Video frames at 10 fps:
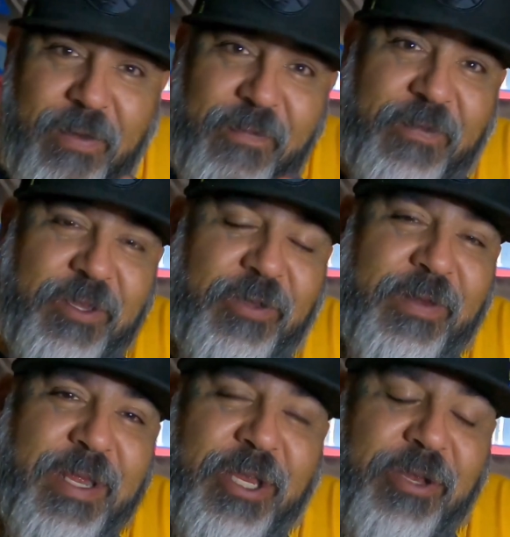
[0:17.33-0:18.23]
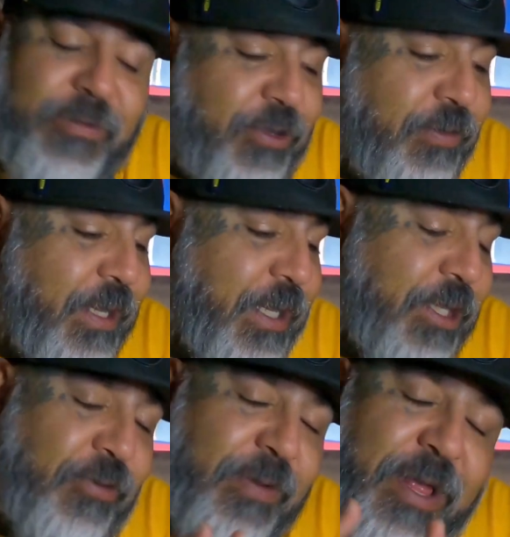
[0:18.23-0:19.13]
Just tune in and tune in
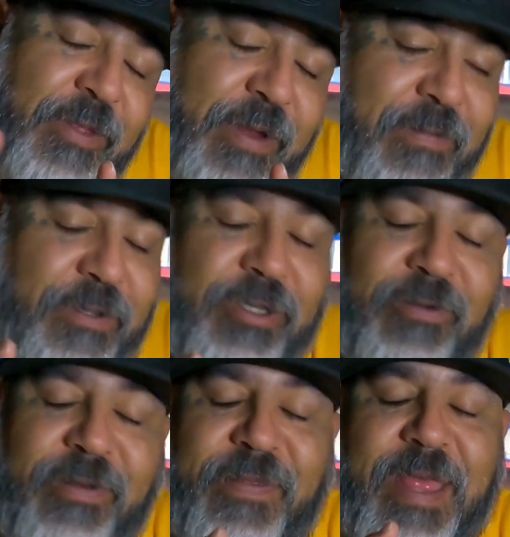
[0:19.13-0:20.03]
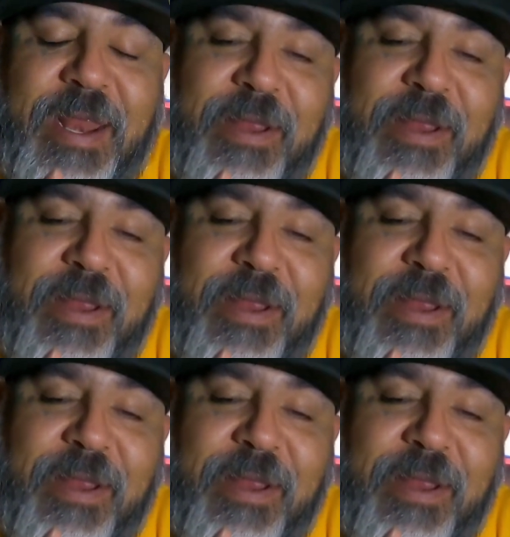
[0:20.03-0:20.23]
to another episode of That